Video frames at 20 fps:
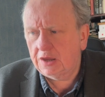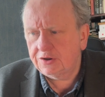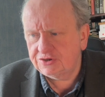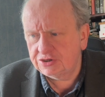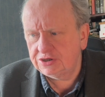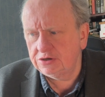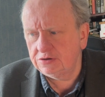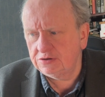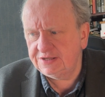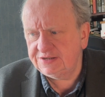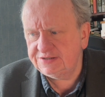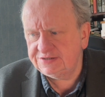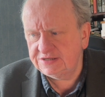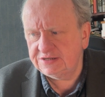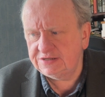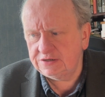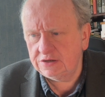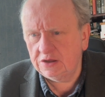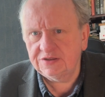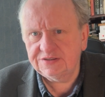truly
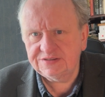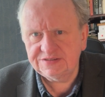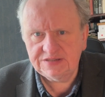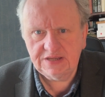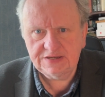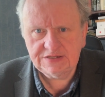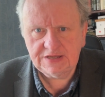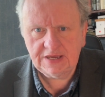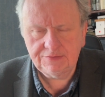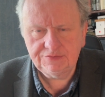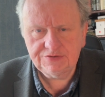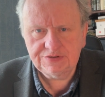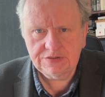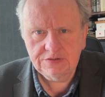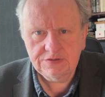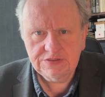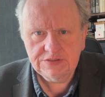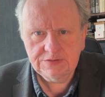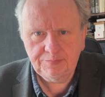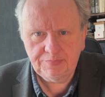did not set out
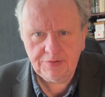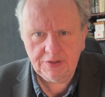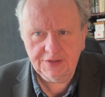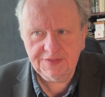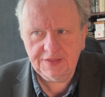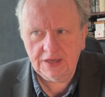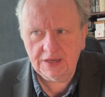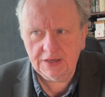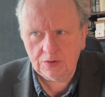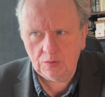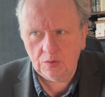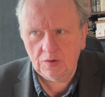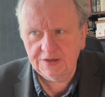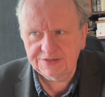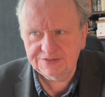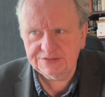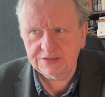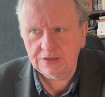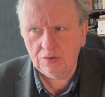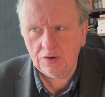to plug that quite
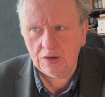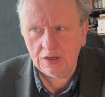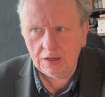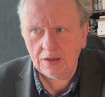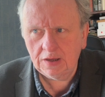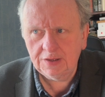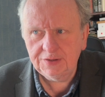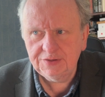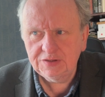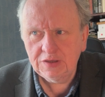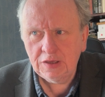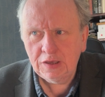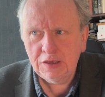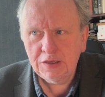so hard.